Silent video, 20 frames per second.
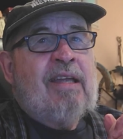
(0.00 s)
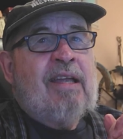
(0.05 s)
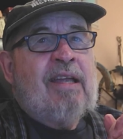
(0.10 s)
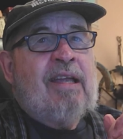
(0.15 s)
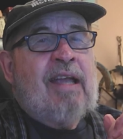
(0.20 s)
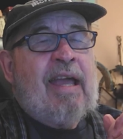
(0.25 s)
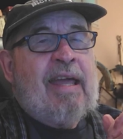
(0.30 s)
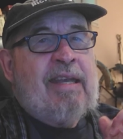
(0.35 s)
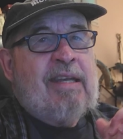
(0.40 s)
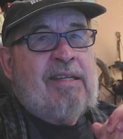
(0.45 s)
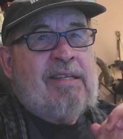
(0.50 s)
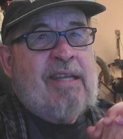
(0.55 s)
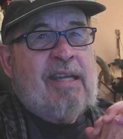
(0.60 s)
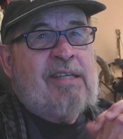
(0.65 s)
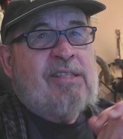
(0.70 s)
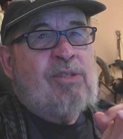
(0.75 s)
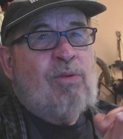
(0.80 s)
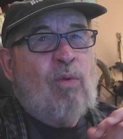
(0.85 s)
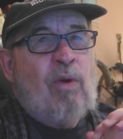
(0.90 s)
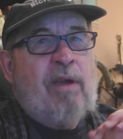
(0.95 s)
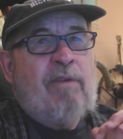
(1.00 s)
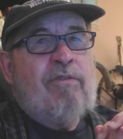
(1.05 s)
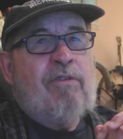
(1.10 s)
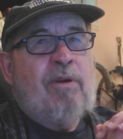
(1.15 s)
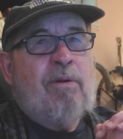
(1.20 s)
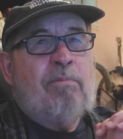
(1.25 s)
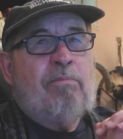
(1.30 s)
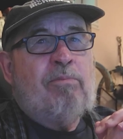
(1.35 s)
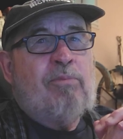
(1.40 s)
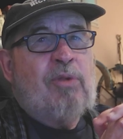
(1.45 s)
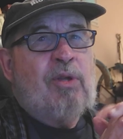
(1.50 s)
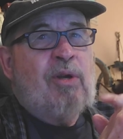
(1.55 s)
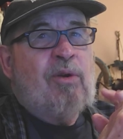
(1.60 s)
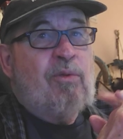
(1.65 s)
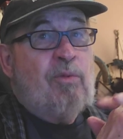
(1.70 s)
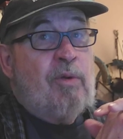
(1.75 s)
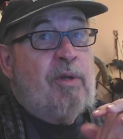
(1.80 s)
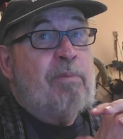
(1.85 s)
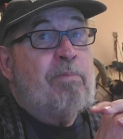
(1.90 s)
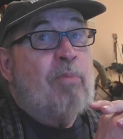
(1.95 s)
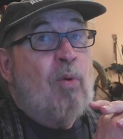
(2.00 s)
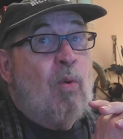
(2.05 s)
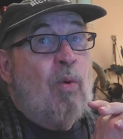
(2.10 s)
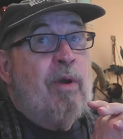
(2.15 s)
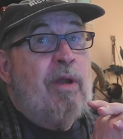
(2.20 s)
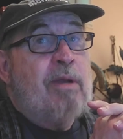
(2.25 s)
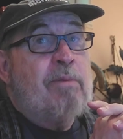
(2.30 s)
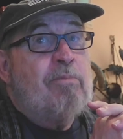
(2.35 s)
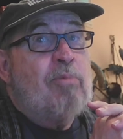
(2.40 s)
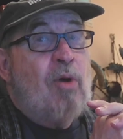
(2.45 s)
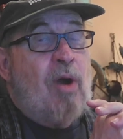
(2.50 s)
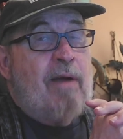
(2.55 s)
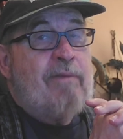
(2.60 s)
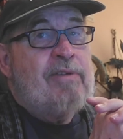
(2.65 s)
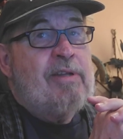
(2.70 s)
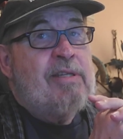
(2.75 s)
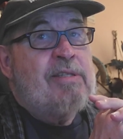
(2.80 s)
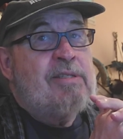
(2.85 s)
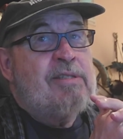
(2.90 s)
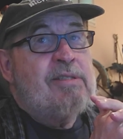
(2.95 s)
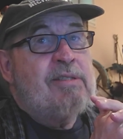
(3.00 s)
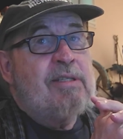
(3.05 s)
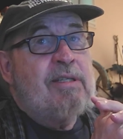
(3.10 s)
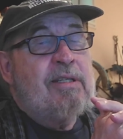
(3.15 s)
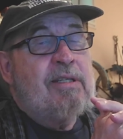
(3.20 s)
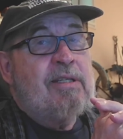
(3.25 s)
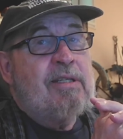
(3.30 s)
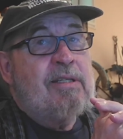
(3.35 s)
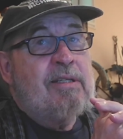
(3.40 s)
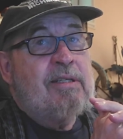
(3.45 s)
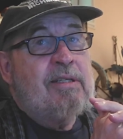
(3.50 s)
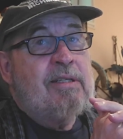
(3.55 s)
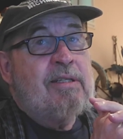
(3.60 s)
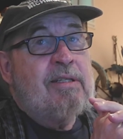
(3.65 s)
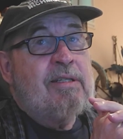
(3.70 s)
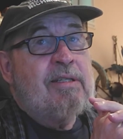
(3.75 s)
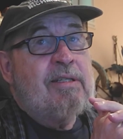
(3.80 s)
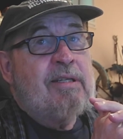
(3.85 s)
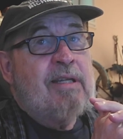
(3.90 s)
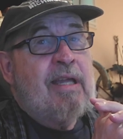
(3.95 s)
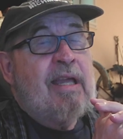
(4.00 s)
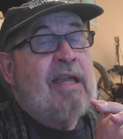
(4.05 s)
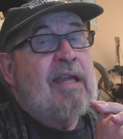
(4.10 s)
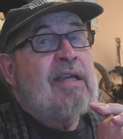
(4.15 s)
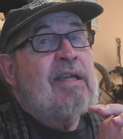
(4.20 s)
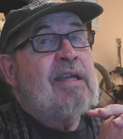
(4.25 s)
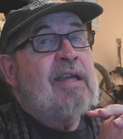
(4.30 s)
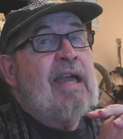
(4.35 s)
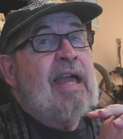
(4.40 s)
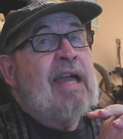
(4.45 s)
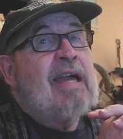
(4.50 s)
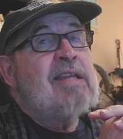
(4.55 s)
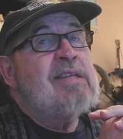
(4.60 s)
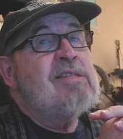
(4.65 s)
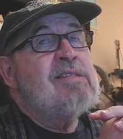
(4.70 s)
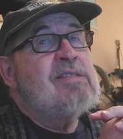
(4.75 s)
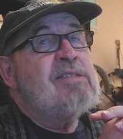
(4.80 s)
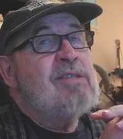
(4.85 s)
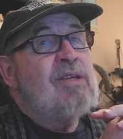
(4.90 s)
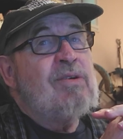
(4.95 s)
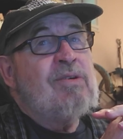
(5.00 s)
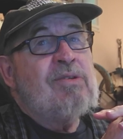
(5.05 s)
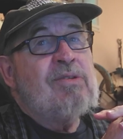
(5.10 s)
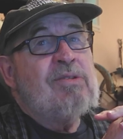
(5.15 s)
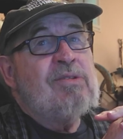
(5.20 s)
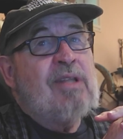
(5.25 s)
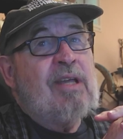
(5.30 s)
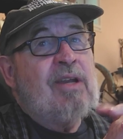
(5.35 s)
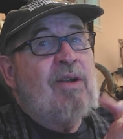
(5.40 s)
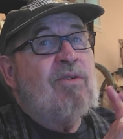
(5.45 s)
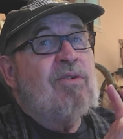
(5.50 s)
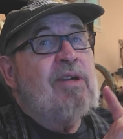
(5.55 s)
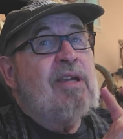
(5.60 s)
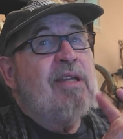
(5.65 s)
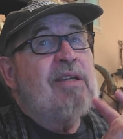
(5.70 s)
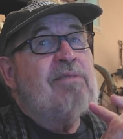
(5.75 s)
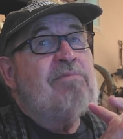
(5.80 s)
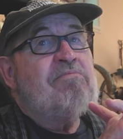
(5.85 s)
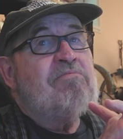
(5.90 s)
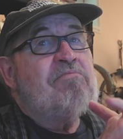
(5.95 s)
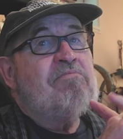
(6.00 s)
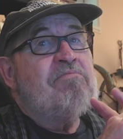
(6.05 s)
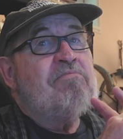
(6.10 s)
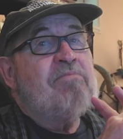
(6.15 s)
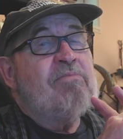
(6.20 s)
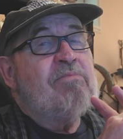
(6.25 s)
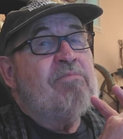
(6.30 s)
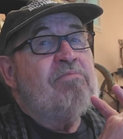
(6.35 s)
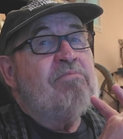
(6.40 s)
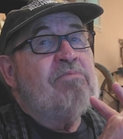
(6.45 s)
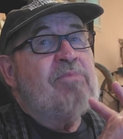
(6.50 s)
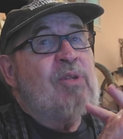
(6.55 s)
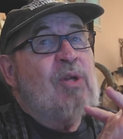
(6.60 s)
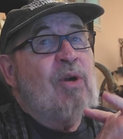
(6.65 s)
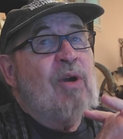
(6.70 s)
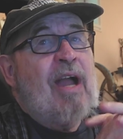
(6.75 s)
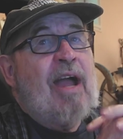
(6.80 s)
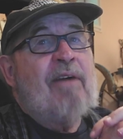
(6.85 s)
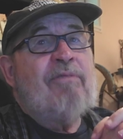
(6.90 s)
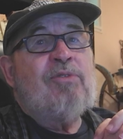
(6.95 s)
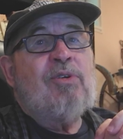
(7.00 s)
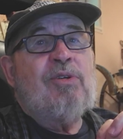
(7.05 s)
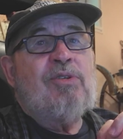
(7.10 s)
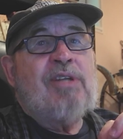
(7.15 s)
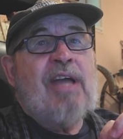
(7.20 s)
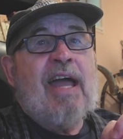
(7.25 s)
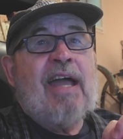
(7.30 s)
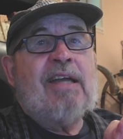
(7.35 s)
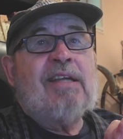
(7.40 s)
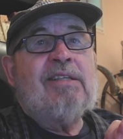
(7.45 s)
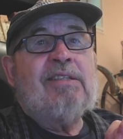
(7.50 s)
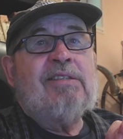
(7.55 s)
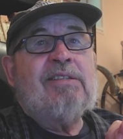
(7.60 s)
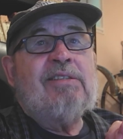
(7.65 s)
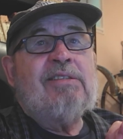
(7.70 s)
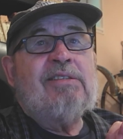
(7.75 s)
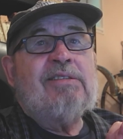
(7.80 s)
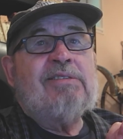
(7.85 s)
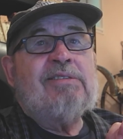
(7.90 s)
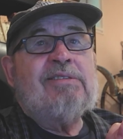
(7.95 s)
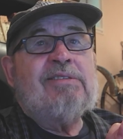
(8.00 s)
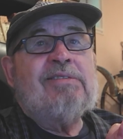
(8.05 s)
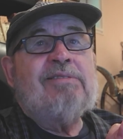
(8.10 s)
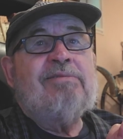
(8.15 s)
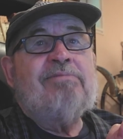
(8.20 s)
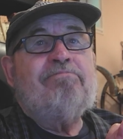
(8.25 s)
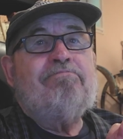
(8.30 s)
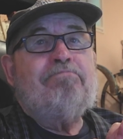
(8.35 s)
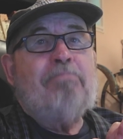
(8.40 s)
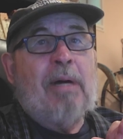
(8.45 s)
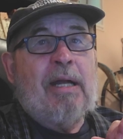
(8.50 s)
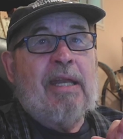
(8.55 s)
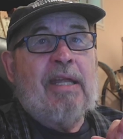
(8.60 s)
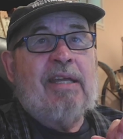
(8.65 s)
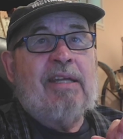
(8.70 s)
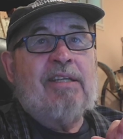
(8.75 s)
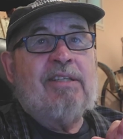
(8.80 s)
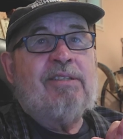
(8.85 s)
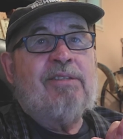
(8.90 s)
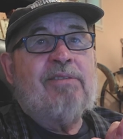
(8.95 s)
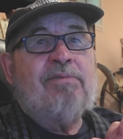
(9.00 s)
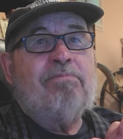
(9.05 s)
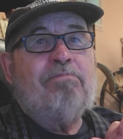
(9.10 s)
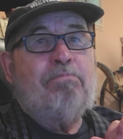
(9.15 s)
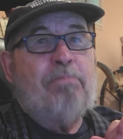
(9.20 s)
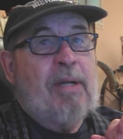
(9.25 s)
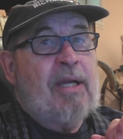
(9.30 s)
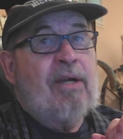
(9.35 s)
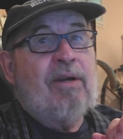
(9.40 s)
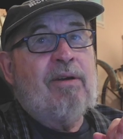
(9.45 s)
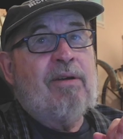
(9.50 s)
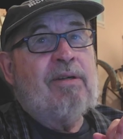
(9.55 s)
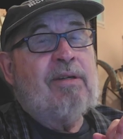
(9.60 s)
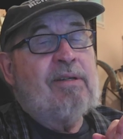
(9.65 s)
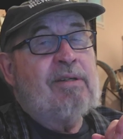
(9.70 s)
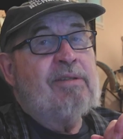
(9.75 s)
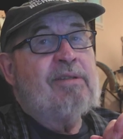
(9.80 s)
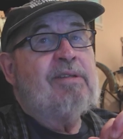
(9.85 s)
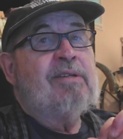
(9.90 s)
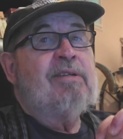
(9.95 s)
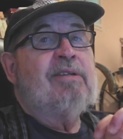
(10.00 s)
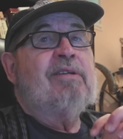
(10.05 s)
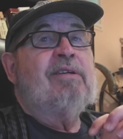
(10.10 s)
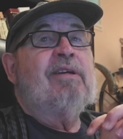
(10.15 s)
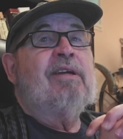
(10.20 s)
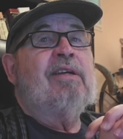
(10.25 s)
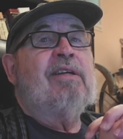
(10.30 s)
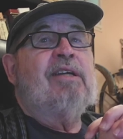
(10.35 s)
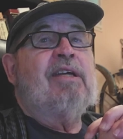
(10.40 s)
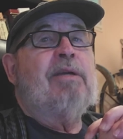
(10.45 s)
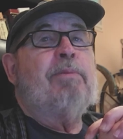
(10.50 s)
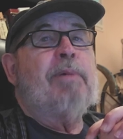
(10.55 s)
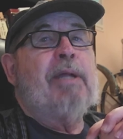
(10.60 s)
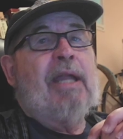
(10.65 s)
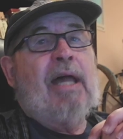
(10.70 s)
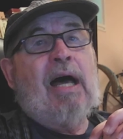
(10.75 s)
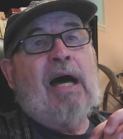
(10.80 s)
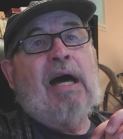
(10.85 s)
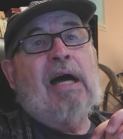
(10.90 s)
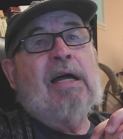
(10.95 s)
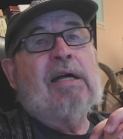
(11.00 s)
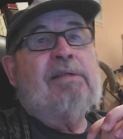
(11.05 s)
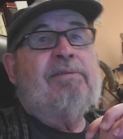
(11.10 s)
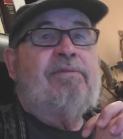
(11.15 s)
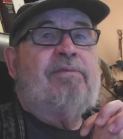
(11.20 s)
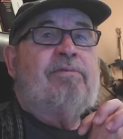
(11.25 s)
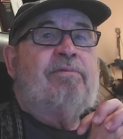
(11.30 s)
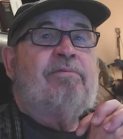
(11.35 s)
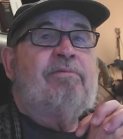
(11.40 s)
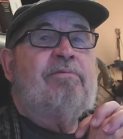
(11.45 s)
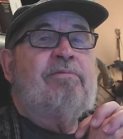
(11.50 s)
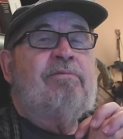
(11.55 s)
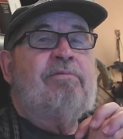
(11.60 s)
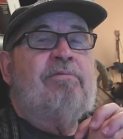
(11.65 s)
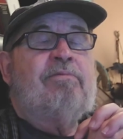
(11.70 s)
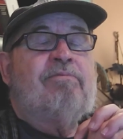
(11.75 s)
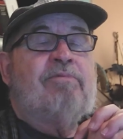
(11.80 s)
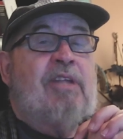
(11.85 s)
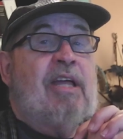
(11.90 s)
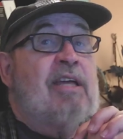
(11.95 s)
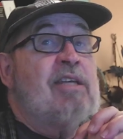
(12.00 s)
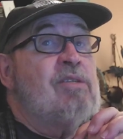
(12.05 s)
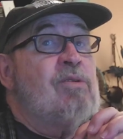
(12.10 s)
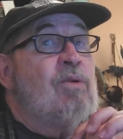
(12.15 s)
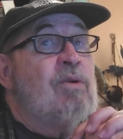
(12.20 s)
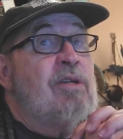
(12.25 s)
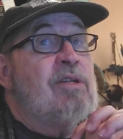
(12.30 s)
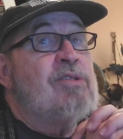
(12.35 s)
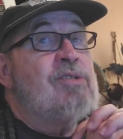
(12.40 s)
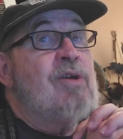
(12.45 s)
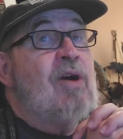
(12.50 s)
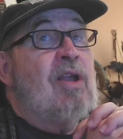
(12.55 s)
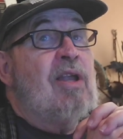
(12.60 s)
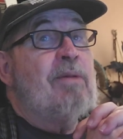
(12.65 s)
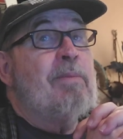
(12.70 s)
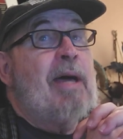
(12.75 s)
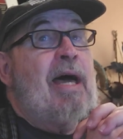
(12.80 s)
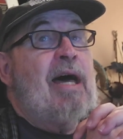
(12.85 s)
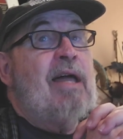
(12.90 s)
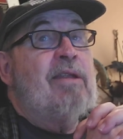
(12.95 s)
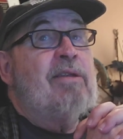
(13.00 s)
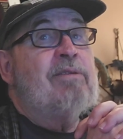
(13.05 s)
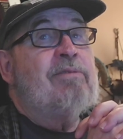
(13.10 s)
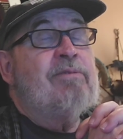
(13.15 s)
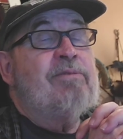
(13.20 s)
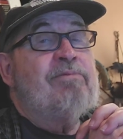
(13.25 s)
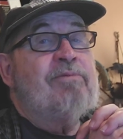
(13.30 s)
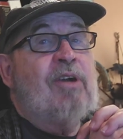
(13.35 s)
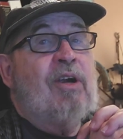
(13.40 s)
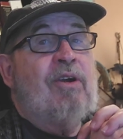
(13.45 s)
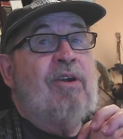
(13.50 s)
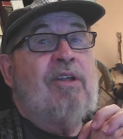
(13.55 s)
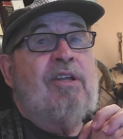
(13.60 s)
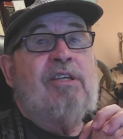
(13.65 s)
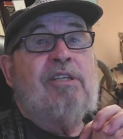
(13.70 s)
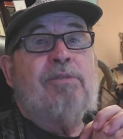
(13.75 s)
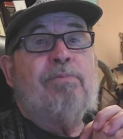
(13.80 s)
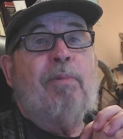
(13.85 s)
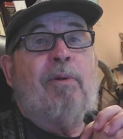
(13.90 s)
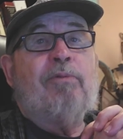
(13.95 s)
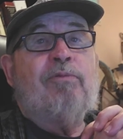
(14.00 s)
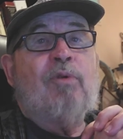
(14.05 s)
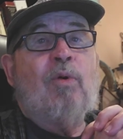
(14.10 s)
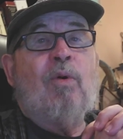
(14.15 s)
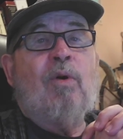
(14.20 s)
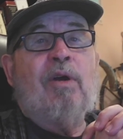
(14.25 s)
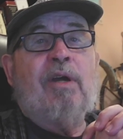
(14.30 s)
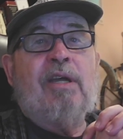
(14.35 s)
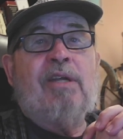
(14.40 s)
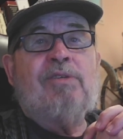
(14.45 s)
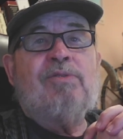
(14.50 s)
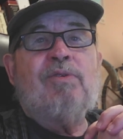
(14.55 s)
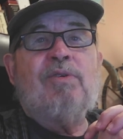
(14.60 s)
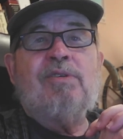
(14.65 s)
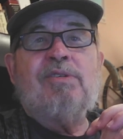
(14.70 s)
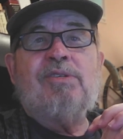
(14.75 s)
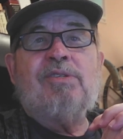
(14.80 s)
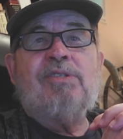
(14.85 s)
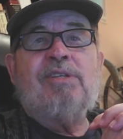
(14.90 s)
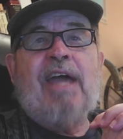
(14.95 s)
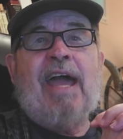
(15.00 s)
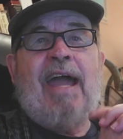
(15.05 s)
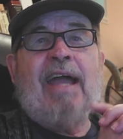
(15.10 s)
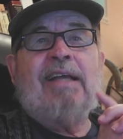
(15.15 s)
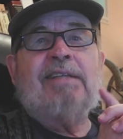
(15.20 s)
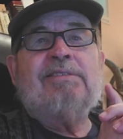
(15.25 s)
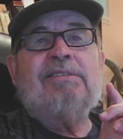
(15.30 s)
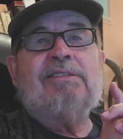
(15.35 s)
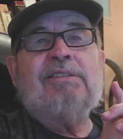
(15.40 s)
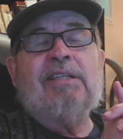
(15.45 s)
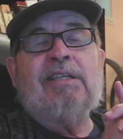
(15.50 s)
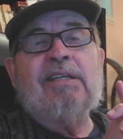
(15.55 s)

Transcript: and it takes away from their reported profits, and so they don't get their after-tax money is bigger. EBITDA. That's what it's all about. Earnings before interest, tax,